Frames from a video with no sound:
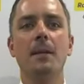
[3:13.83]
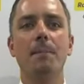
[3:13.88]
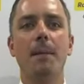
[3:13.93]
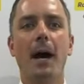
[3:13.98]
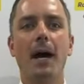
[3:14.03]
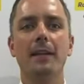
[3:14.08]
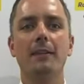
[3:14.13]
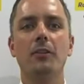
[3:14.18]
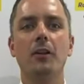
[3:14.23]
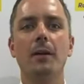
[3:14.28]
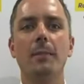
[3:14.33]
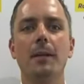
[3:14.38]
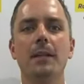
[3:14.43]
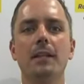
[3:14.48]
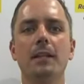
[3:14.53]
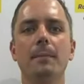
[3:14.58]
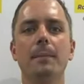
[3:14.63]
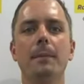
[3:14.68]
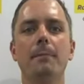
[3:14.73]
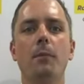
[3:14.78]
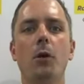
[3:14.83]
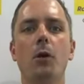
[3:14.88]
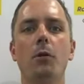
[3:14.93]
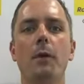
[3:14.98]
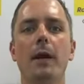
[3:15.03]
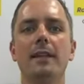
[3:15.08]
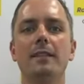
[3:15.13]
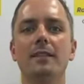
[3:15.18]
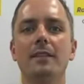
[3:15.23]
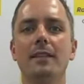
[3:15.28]
The bathroom a little bit
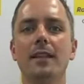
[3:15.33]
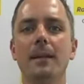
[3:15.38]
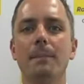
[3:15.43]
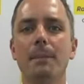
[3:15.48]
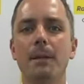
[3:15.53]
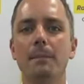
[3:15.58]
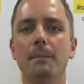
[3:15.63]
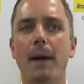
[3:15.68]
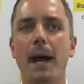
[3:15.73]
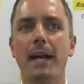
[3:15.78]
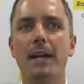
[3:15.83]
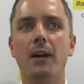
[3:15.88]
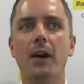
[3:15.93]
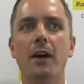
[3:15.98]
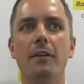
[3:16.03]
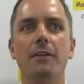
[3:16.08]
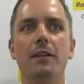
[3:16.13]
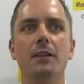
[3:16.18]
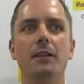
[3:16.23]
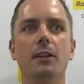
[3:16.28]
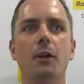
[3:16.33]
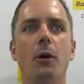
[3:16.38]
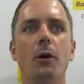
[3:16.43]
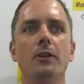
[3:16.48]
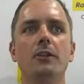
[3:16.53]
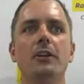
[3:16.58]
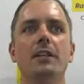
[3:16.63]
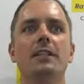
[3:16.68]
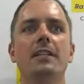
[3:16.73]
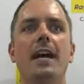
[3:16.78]
more recently been made over, the
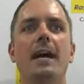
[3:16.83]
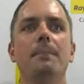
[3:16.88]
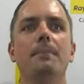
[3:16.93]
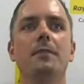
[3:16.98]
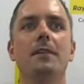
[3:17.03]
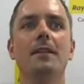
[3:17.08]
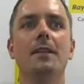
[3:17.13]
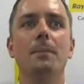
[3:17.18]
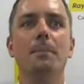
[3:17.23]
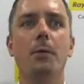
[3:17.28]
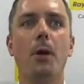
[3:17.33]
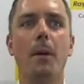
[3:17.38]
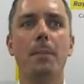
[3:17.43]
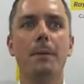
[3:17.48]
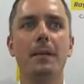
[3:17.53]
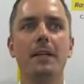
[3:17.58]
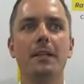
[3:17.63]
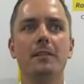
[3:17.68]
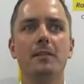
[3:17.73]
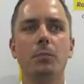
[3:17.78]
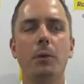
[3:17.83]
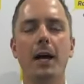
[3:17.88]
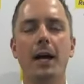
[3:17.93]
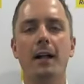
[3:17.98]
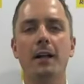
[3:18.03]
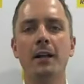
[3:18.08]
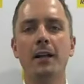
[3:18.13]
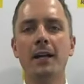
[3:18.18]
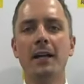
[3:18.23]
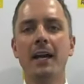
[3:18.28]
laundry taps in the property as
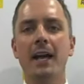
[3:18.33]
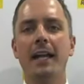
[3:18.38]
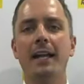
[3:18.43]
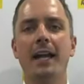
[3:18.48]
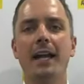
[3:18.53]
well.